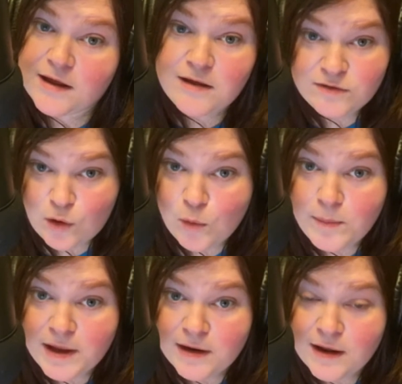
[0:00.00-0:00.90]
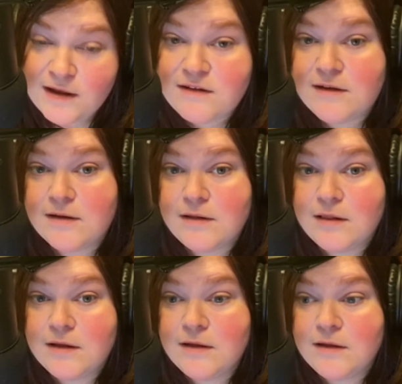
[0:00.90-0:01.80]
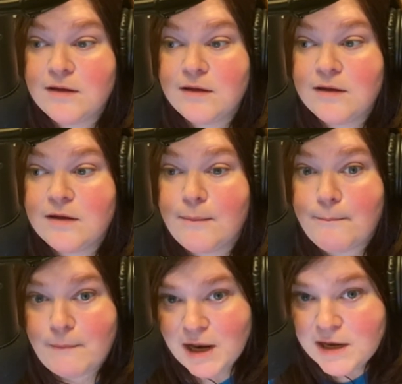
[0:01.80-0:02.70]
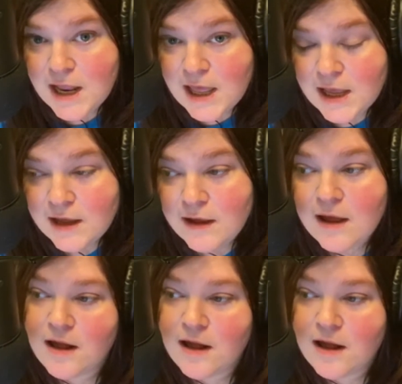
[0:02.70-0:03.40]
is open until Monday.